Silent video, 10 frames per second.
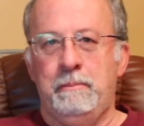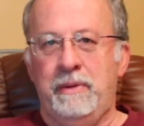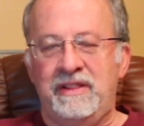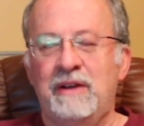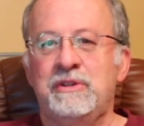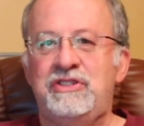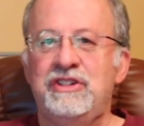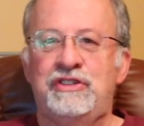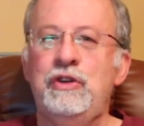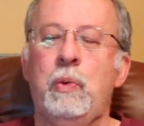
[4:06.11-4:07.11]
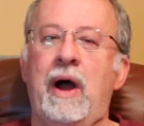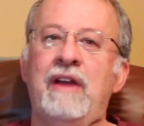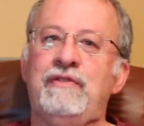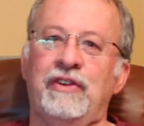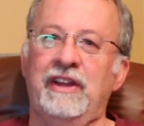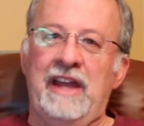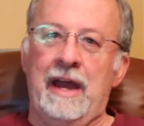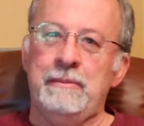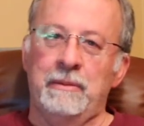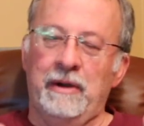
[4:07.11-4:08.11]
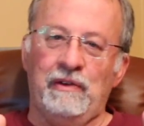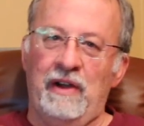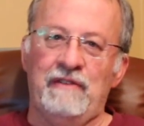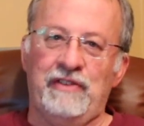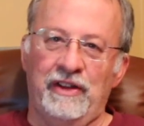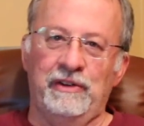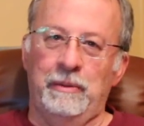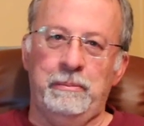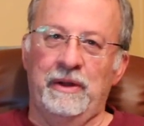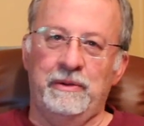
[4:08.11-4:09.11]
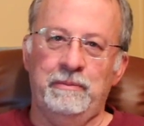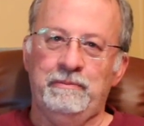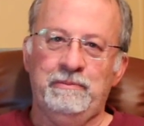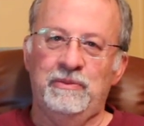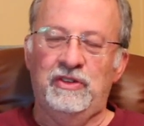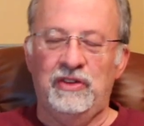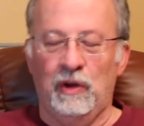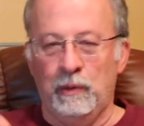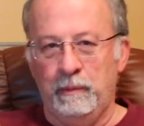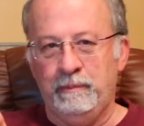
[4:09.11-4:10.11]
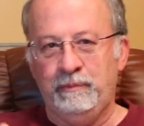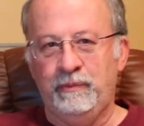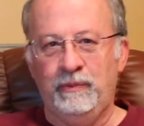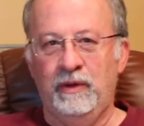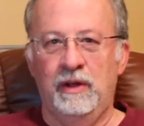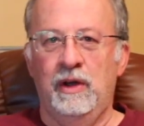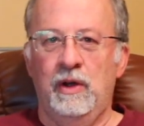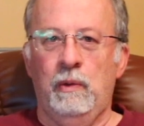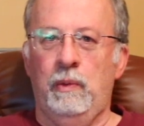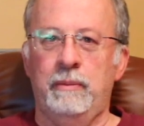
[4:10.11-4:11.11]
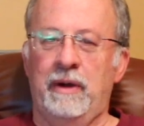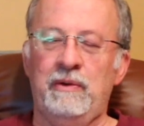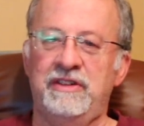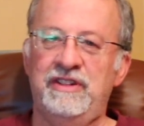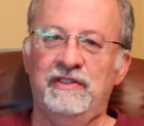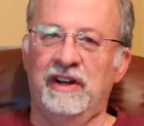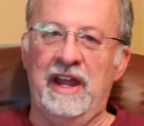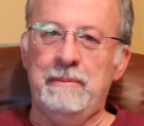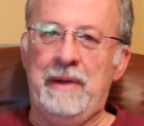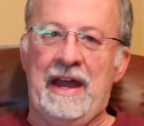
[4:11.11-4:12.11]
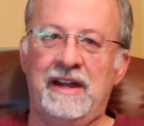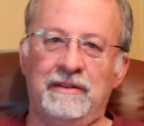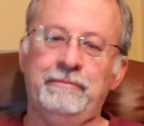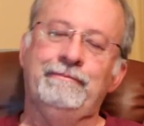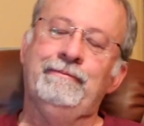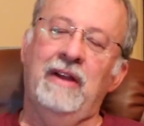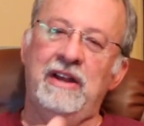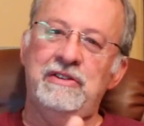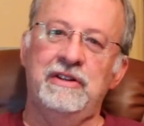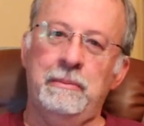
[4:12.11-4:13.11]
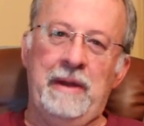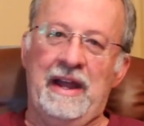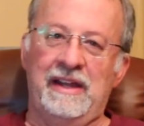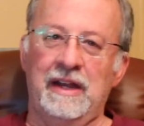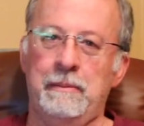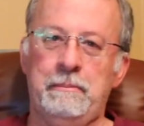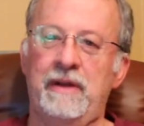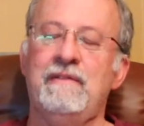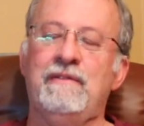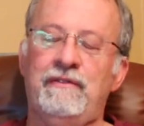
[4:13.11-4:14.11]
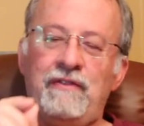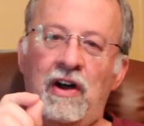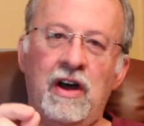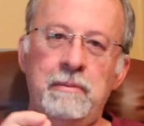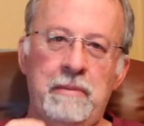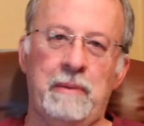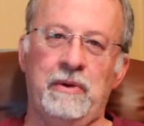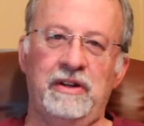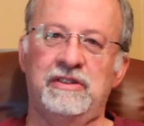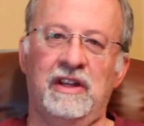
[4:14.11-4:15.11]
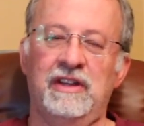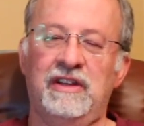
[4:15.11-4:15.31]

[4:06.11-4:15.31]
But that was just too wide for the cabinet my grandfather had built. So when my receiver came back, I turned it back in. But fond memories.